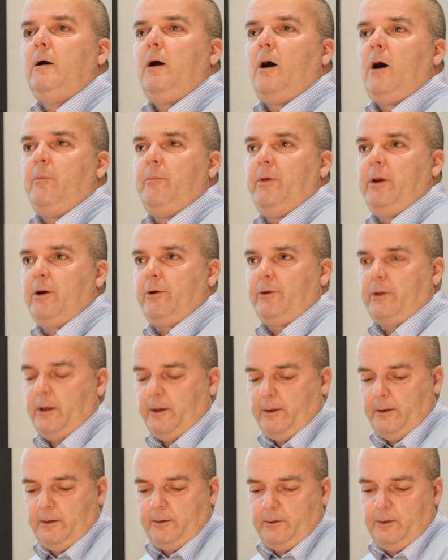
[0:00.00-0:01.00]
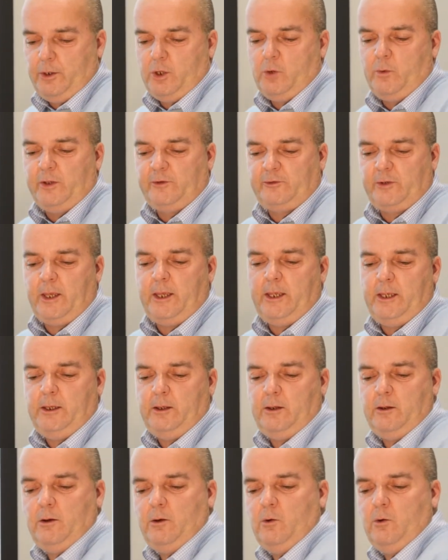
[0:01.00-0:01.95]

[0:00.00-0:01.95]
are bigger than the USA,